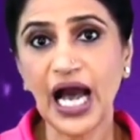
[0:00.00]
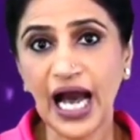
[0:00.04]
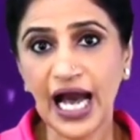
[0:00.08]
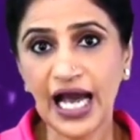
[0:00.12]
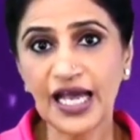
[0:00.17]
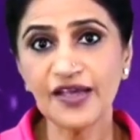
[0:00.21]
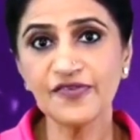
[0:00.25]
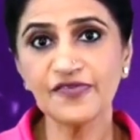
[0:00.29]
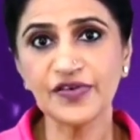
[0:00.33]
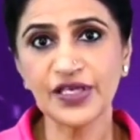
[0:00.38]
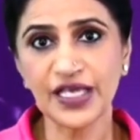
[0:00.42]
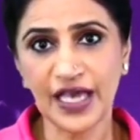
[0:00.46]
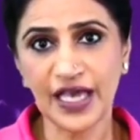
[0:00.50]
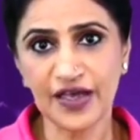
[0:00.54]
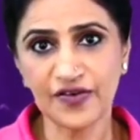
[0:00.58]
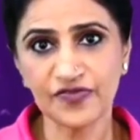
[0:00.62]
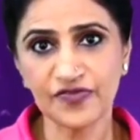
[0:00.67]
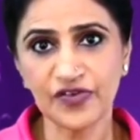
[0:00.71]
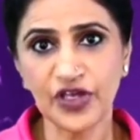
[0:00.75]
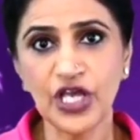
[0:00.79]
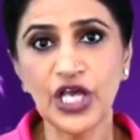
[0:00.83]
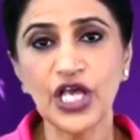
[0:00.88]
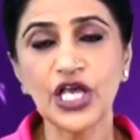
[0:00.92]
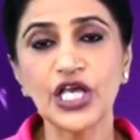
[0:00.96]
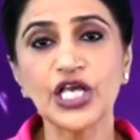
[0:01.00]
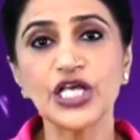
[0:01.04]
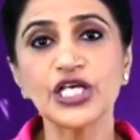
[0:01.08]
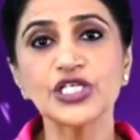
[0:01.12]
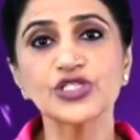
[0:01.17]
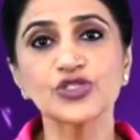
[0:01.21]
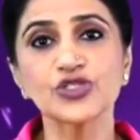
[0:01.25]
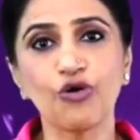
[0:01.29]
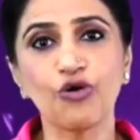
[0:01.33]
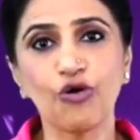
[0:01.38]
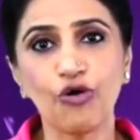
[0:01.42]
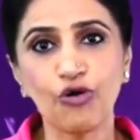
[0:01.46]
IVF
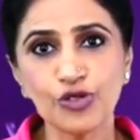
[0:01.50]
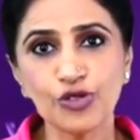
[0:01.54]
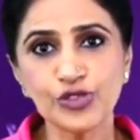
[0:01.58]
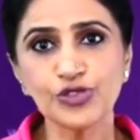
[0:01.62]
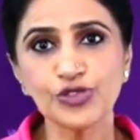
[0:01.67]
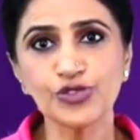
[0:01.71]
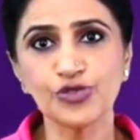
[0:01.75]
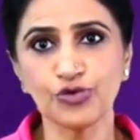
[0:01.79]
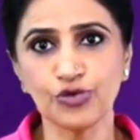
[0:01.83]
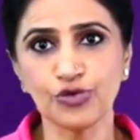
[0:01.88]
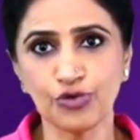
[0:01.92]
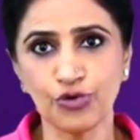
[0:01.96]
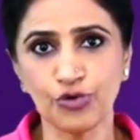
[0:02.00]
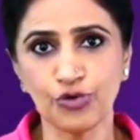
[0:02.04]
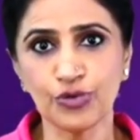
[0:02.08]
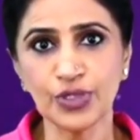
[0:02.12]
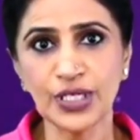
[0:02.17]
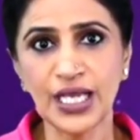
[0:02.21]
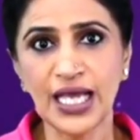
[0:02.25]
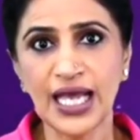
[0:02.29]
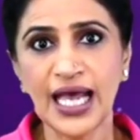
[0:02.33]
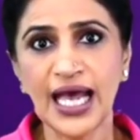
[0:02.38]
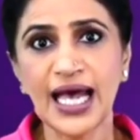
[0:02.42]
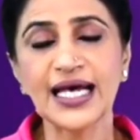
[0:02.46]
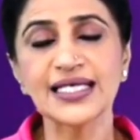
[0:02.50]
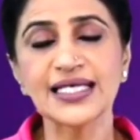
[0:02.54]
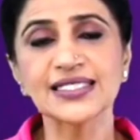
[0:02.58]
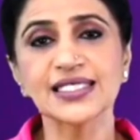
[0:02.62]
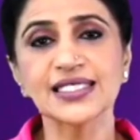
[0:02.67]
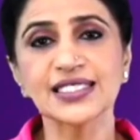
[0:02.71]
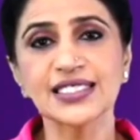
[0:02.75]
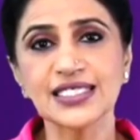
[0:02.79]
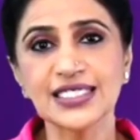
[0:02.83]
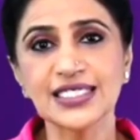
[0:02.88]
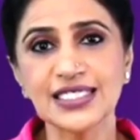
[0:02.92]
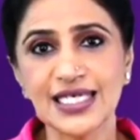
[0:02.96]
is also known as
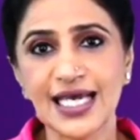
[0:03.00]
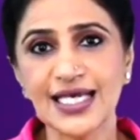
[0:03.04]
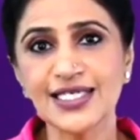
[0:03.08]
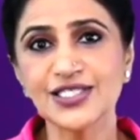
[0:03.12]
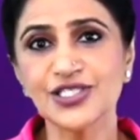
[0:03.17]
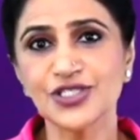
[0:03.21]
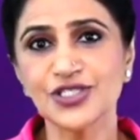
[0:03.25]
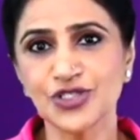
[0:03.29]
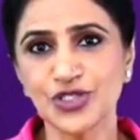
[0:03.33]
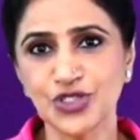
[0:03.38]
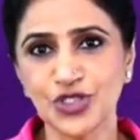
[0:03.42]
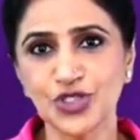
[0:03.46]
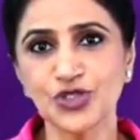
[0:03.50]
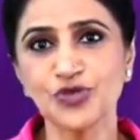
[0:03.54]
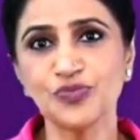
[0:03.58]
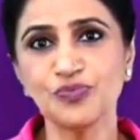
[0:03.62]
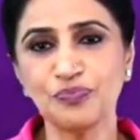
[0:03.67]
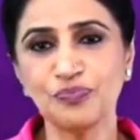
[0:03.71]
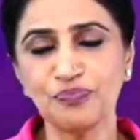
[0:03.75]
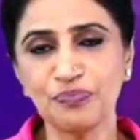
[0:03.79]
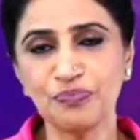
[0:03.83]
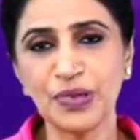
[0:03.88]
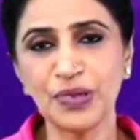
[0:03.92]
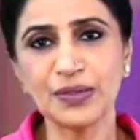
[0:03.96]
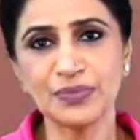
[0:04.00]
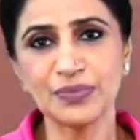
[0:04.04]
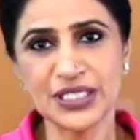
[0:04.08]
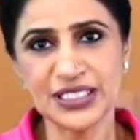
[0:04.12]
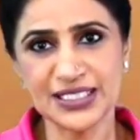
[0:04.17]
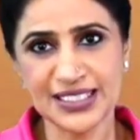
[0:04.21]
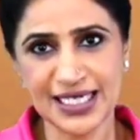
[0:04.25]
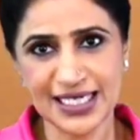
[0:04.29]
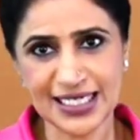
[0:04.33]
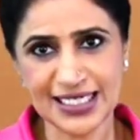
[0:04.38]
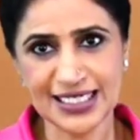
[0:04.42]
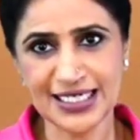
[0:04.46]
the test tube
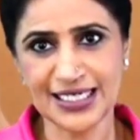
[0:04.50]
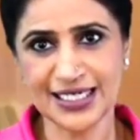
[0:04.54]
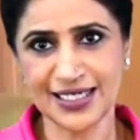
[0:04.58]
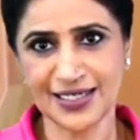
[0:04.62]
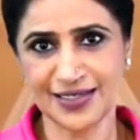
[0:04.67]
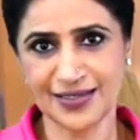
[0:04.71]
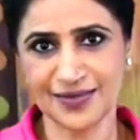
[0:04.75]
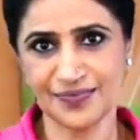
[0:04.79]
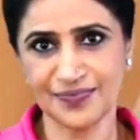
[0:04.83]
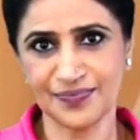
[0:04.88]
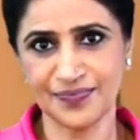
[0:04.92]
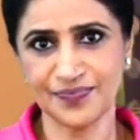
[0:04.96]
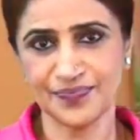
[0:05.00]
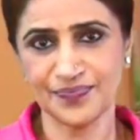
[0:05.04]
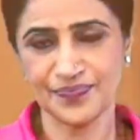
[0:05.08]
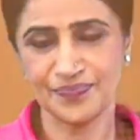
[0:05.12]
baby technique.